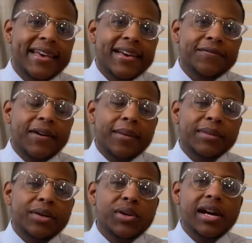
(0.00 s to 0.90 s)

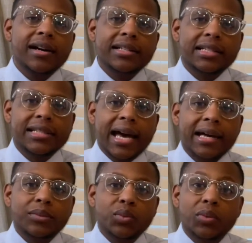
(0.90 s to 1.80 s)
Family, we are in a
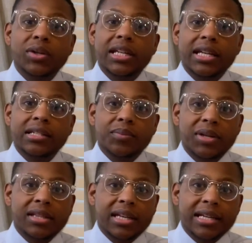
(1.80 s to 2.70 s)
time where we need to
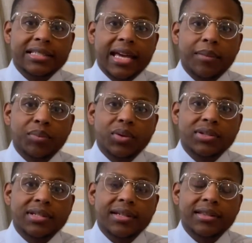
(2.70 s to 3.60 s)
be the
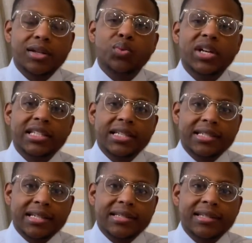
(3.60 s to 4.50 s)
examples, the
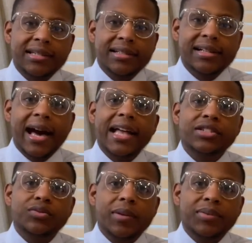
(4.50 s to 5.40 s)
witnesses,
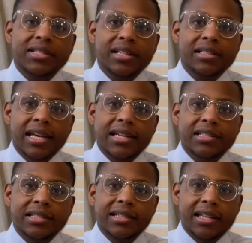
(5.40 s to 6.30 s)
God's
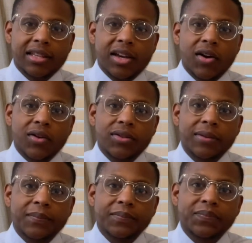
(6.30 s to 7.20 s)
representation in the earth.
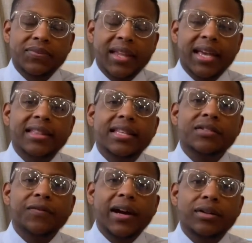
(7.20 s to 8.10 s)
In this
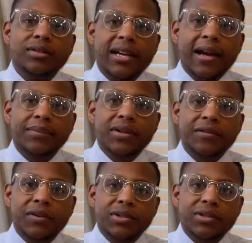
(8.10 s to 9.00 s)
final chapter
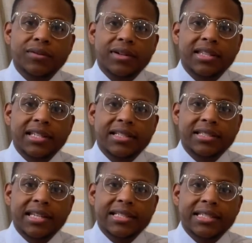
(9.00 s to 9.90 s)
of 1 Corinthians
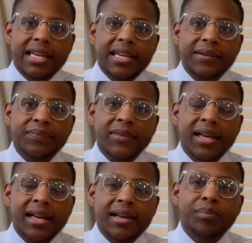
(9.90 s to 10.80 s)
16,
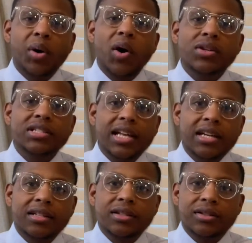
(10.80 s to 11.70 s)
in Paul's
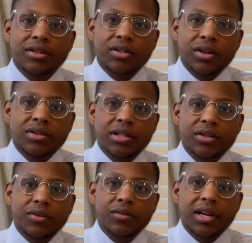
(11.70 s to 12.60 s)
letter to the church in
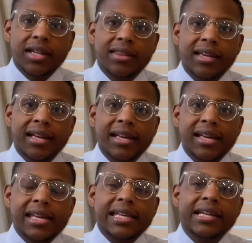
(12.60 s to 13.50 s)
Corinth,
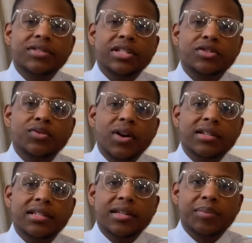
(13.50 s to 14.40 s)
he gives
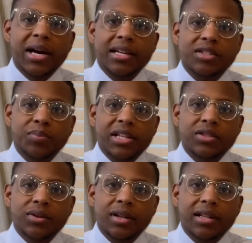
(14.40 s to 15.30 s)
instructions about a
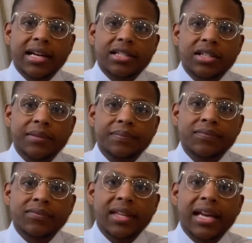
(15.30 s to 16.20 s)
special collection
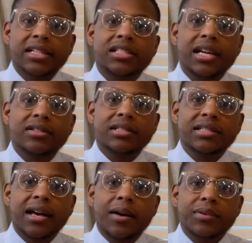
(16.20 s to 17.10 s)
and shares
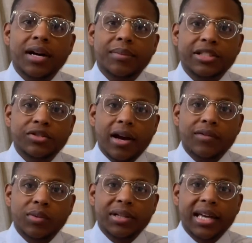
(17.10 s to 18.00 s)
his upcoming
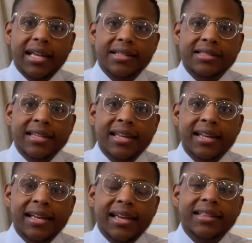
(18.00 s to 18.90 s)
travel plans.
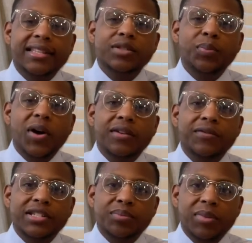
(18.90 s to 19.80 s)
In this part of
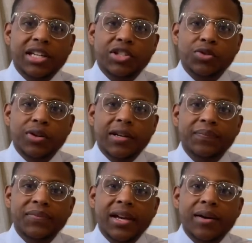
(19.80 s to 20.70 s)
his ministry,
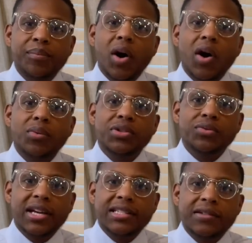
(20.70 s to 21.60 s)
Paul was
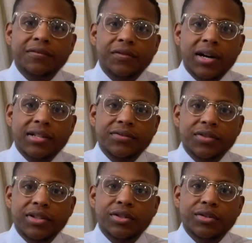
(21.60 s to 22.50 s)
raising funds
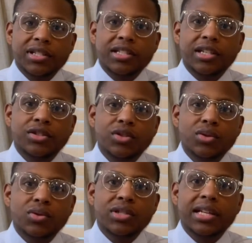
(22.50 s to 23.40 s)
for the Christian
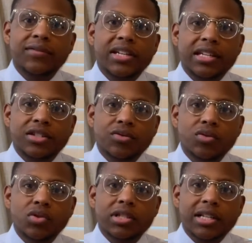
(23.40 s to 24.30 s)
Jews living in
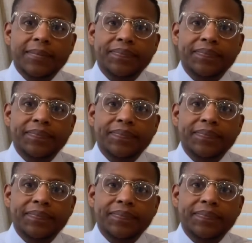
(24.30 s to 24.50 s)
Jerusalem.